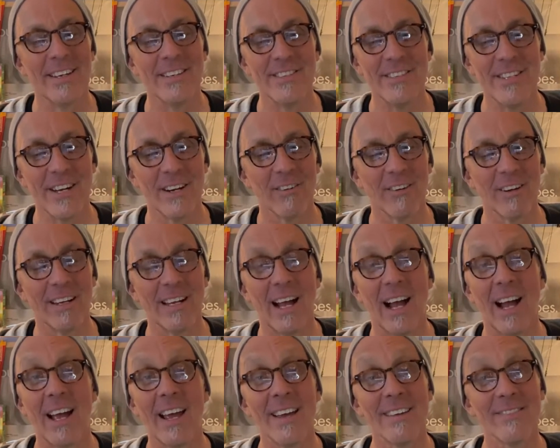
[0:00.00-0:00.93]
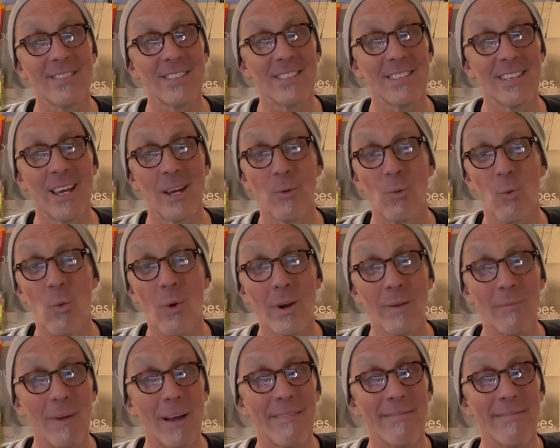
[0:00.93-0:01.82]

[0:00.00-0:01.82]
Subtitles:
Darren, I have to say, one of my